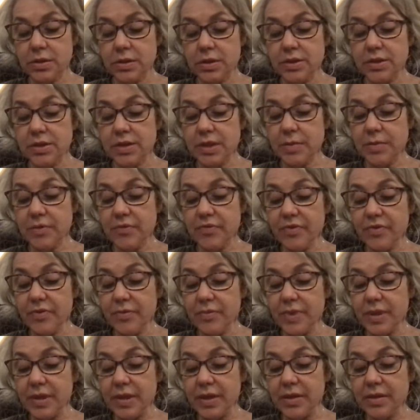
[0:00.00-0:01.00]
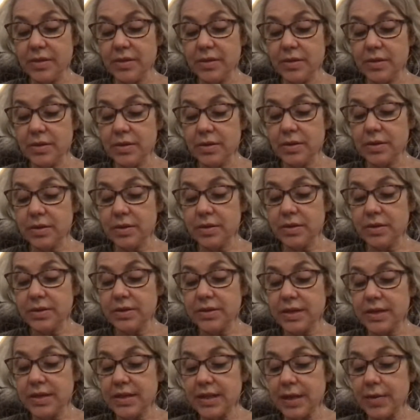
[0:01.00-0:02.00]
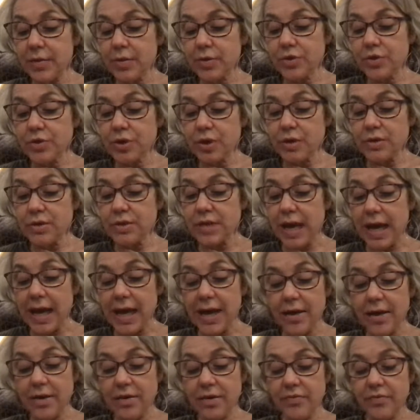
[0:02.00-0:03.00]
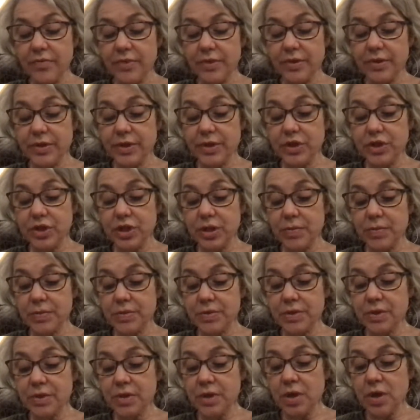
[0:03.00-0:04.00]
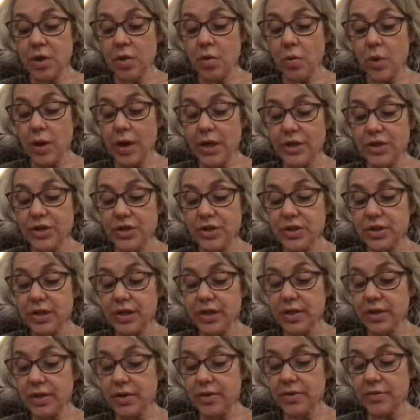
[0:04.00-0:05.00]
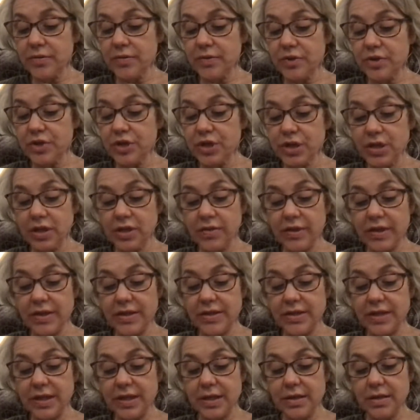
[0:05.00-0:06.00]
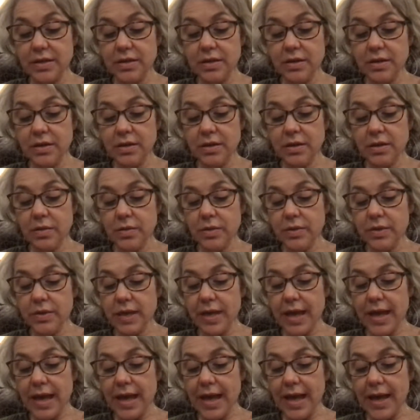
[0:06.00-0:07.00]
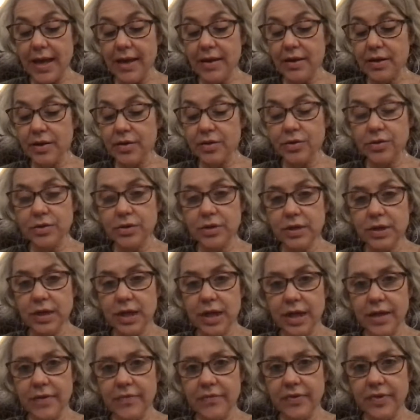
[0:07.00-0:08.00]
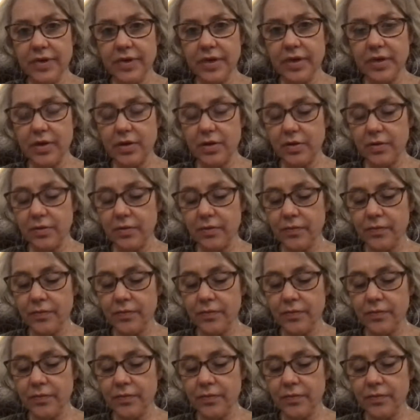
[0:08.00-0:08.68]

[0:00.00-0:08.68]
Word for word: Some of the men said they were tr- tired of building ships. Why should they go to Virginia, they said, when they had a good life here?